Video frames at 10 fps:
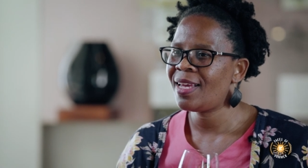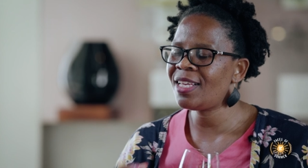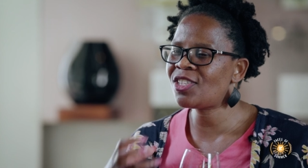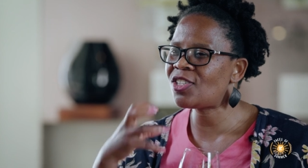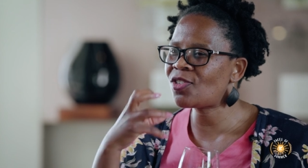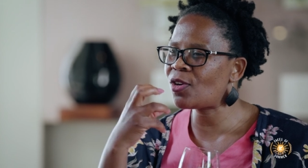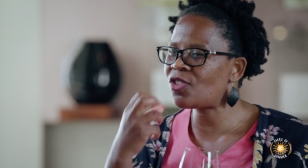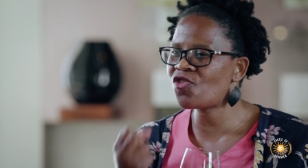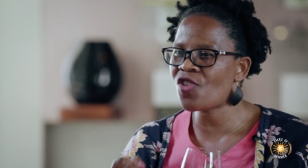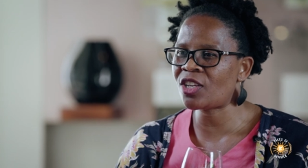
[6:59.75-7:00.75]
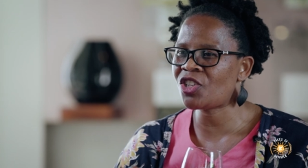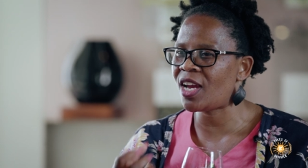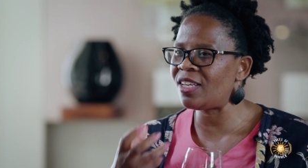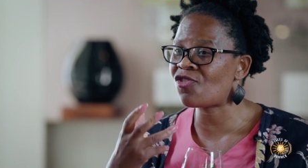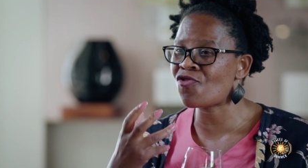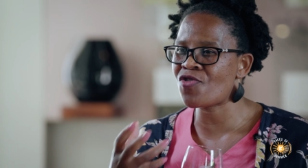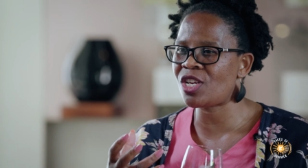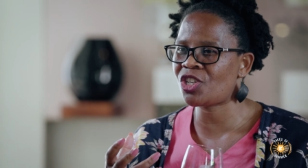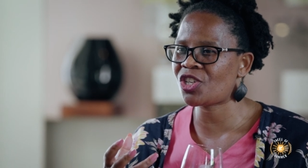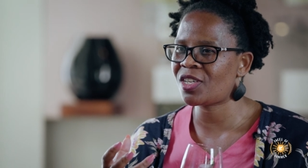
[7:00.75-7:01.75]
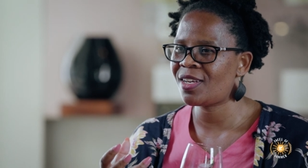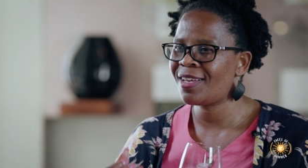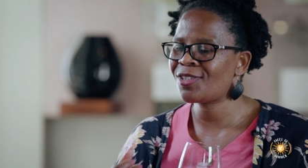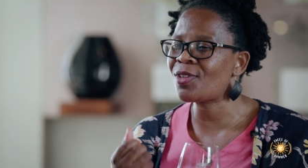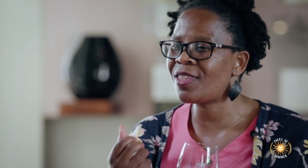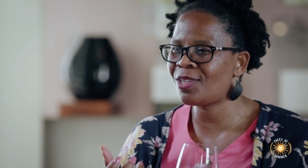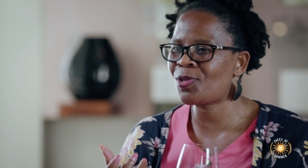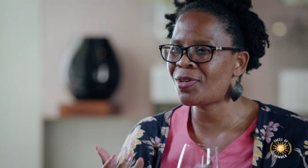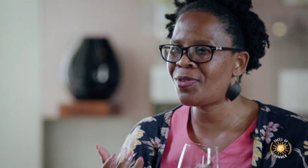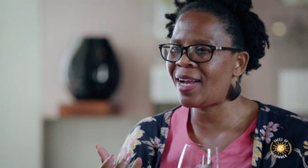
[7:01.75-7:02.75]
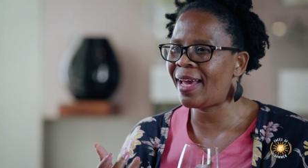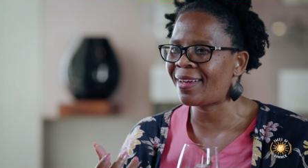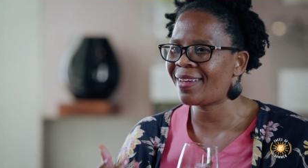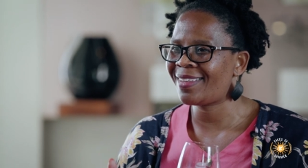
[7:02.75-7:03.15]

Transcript: It's got structure, it's rich. So that's what you like.